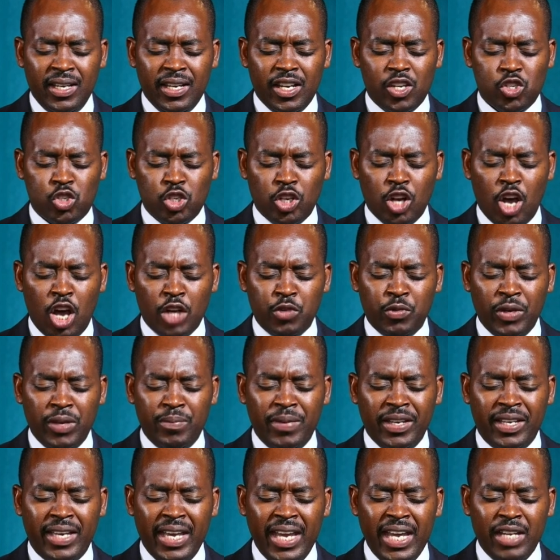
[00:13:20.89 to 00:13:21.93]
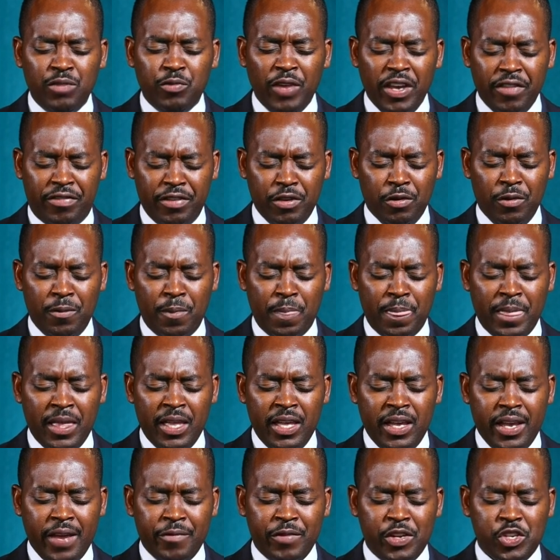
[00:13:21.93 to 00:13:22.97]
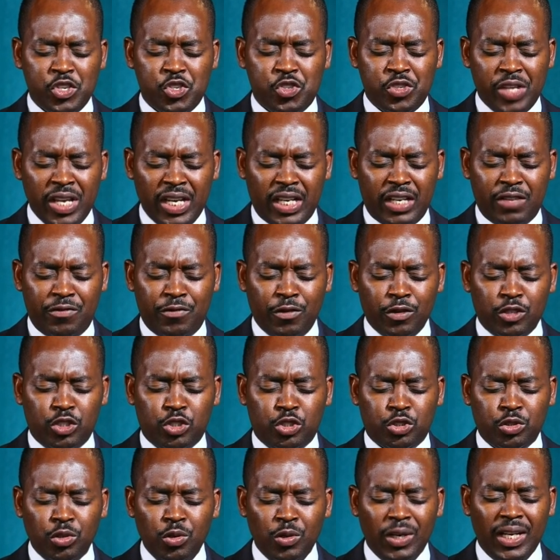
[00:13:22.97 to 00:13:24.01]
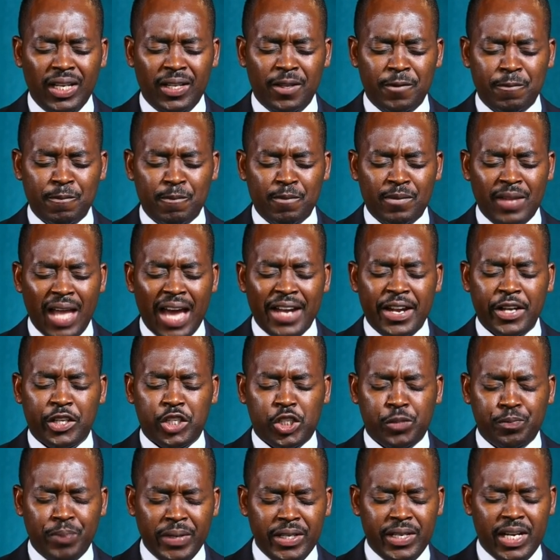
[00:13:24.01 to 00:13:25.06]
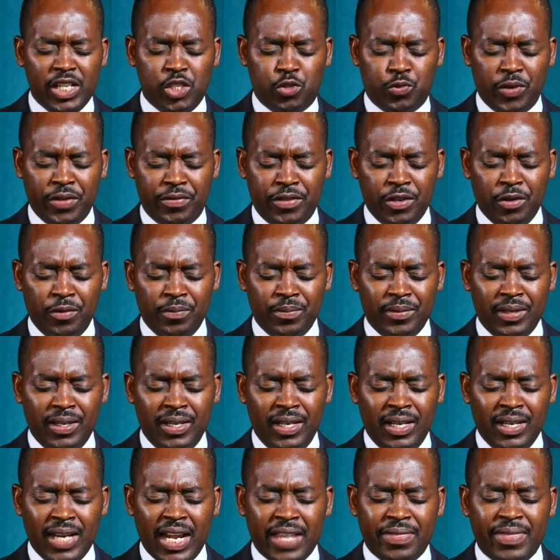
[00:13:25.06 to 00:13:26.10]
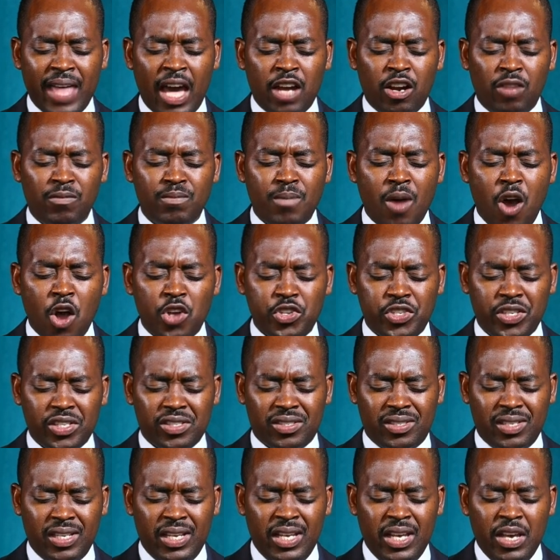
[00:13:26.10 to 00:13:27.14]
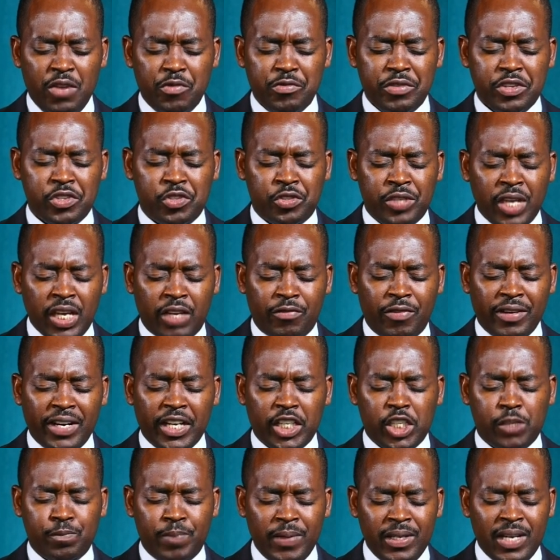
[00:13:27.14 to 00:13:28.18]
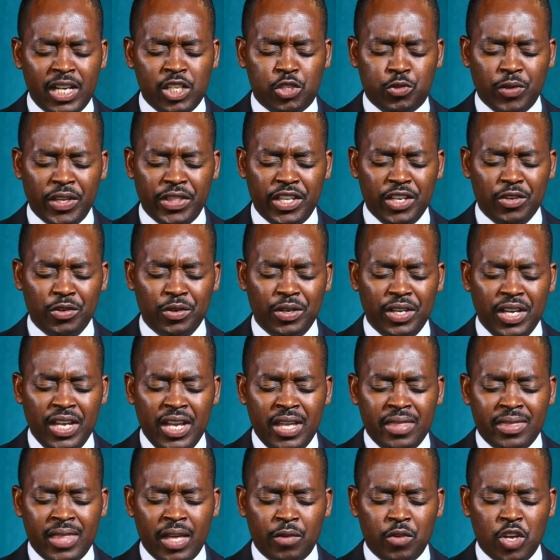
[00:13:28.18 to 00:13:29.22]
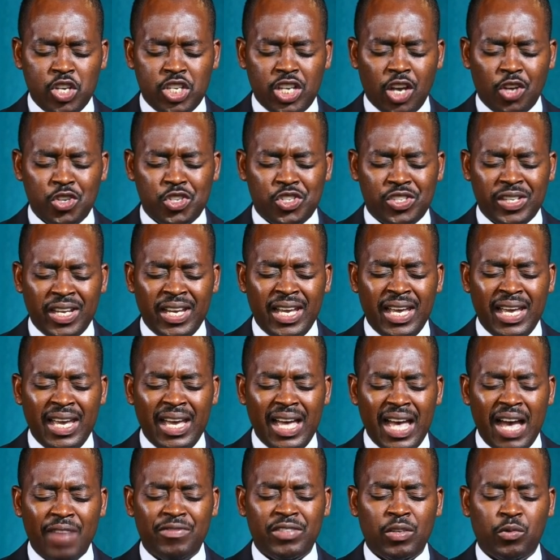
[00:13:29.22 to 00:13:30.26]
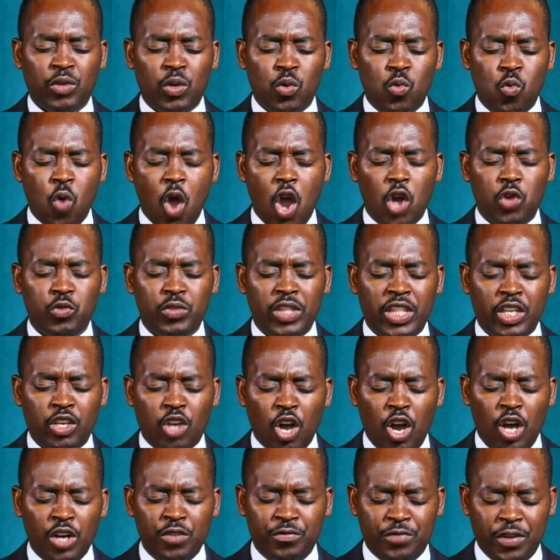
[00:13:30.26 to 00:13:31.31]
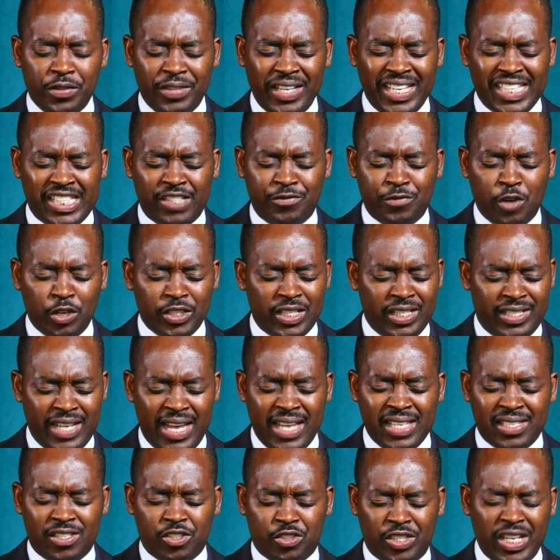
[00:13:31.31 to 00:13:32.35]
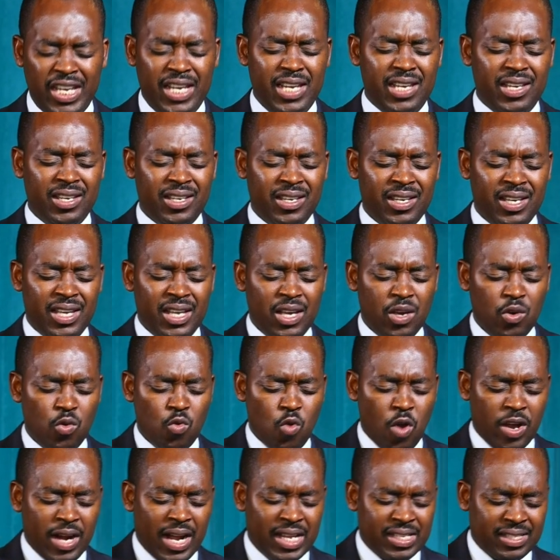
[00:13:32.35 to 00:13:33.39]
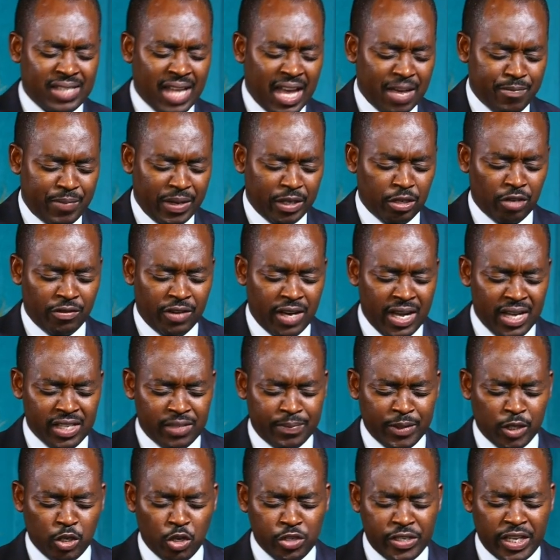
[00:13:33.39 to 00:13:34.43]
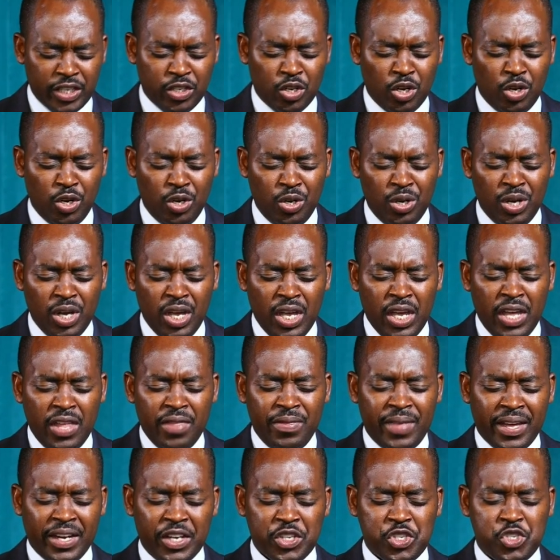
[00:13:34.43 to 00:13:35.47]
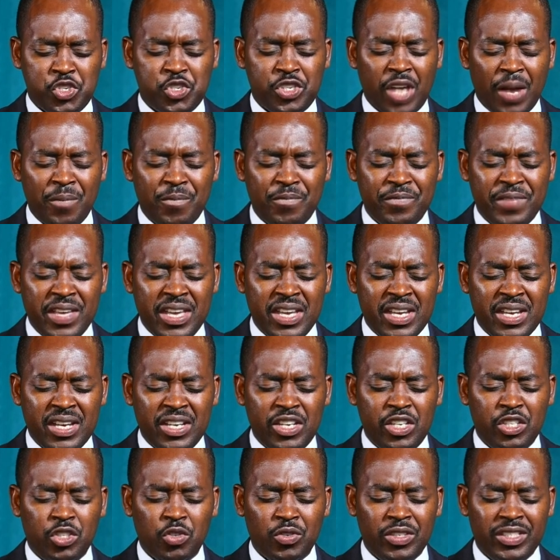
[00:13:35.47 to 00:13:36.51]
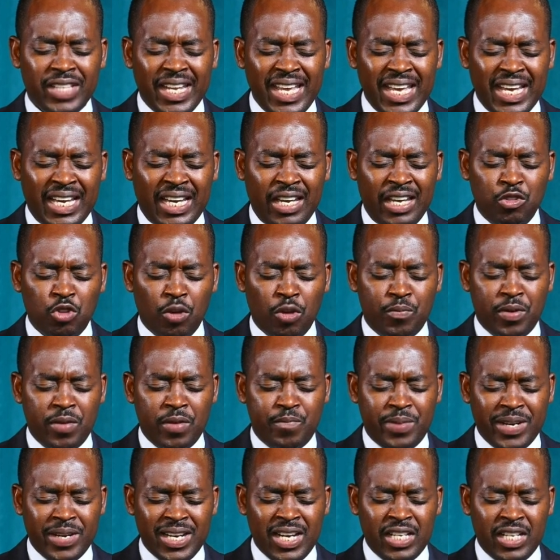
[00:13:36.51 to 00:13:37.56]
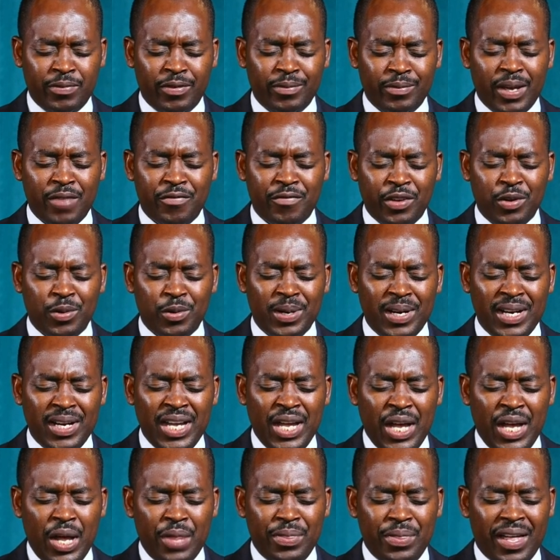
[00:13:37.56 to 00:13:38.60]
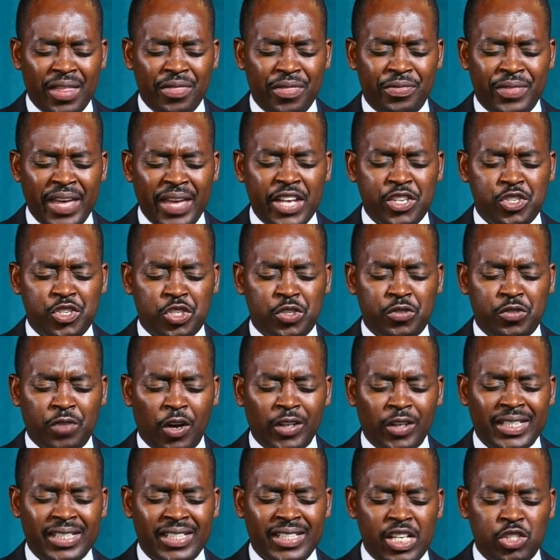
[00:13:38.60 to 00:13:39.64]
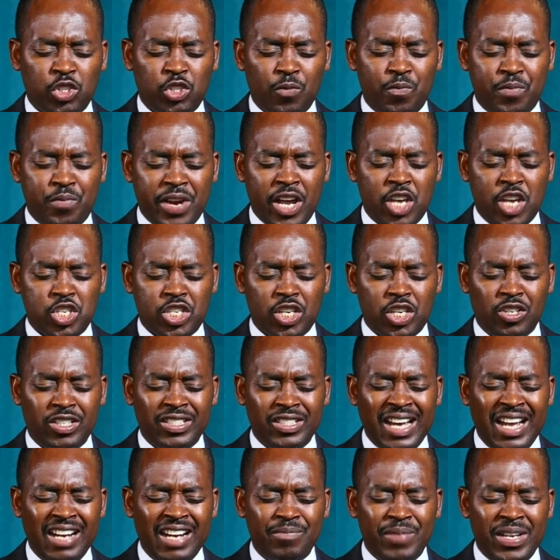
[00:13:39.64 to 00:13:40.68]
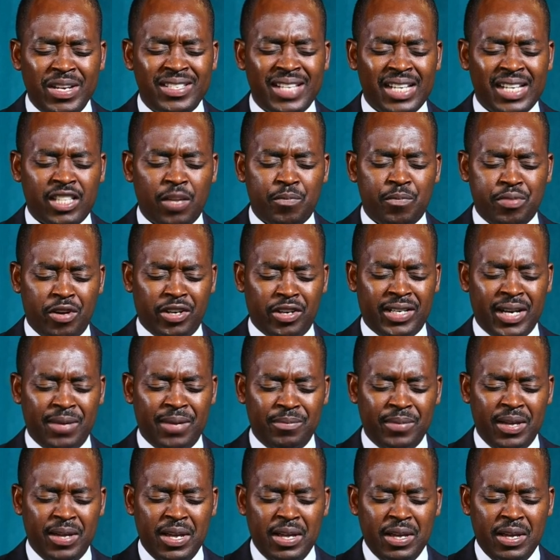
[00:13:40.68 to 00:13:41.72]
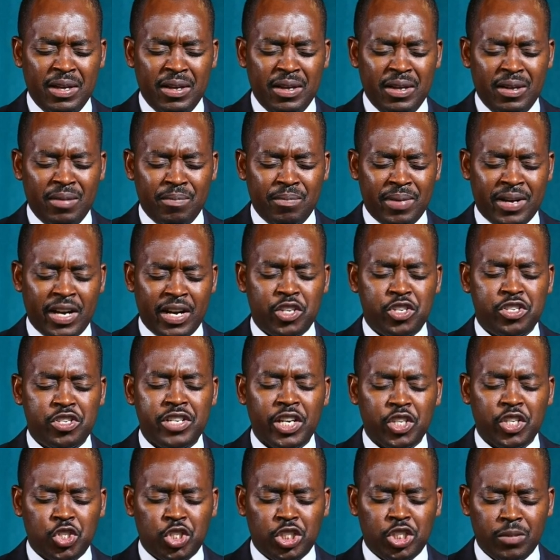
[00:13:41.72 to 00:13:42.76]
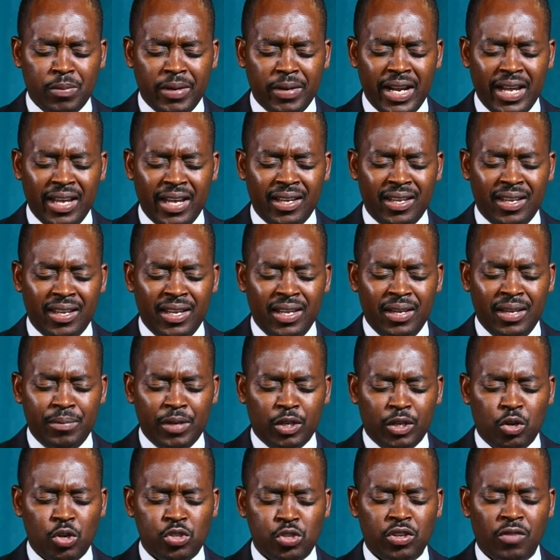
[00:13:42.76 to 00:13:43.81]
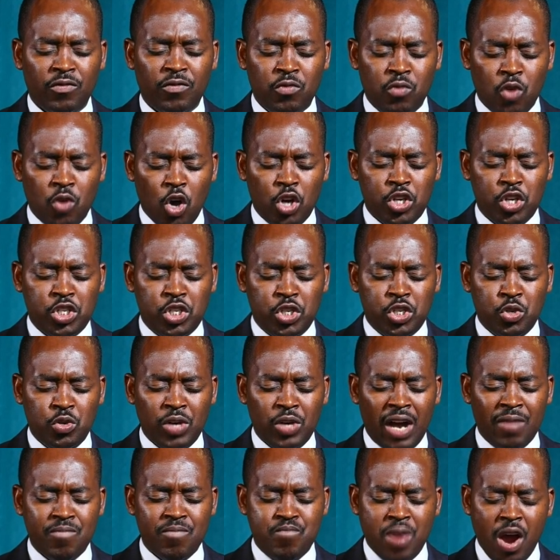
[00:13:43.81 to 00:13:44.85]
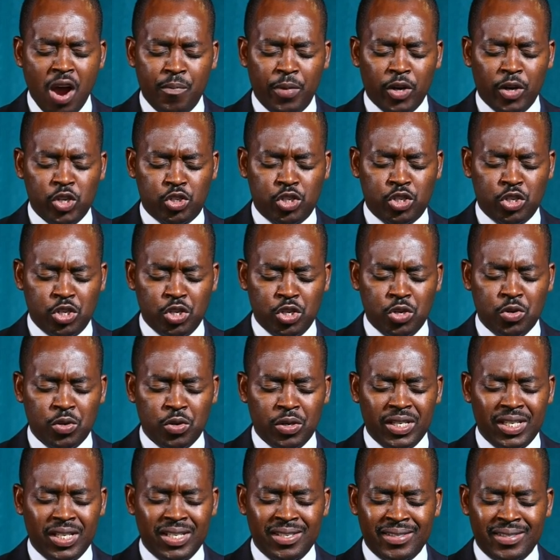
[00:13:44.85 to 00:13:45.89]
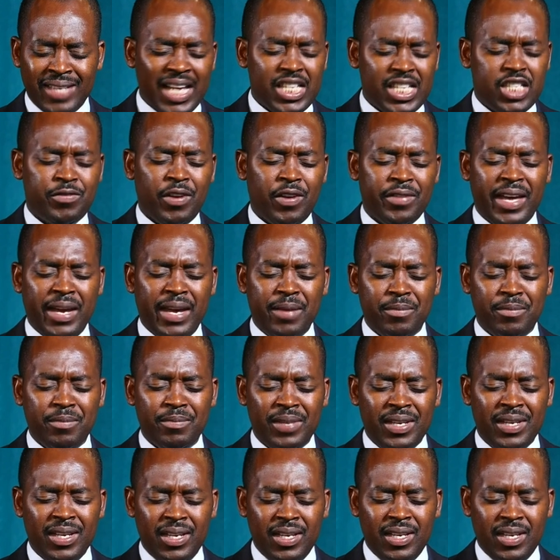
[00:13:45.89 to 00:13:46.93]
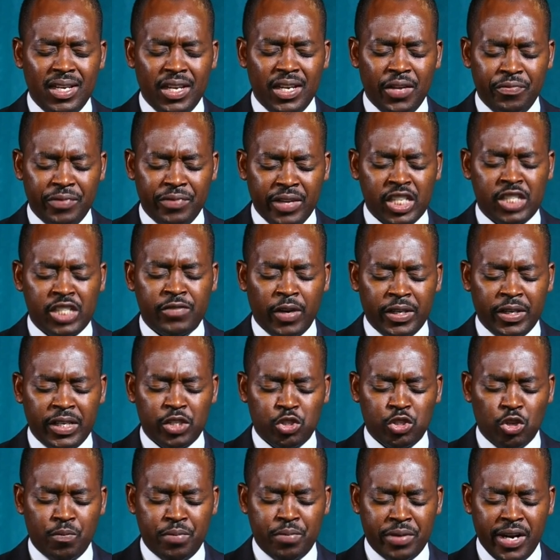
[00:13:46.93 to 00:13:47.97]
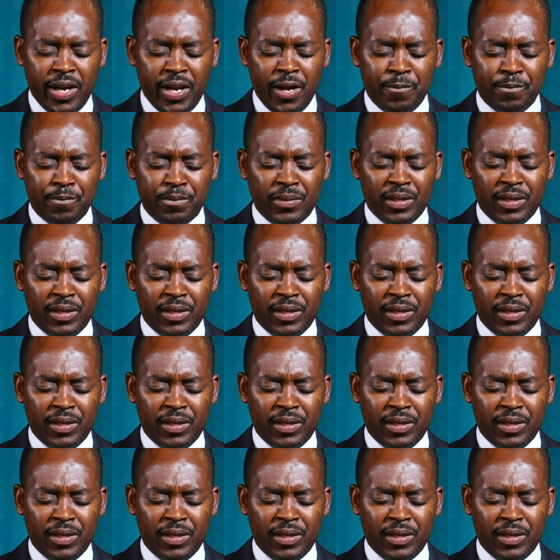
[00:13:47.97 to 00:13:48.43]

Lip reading: And so, Lord, we begin with you, and we seek for truly an experience with you, like that of Moses. We seek for an experience with you that we shall say after we walk to the God for these 40 days, see what has happened over us. Because I know there is something unique you are preparing for my viewer, that these 40 days of prayer shall not be just a program, but a testimony because of what you are purposed to do just for them in these 4 days of prayer.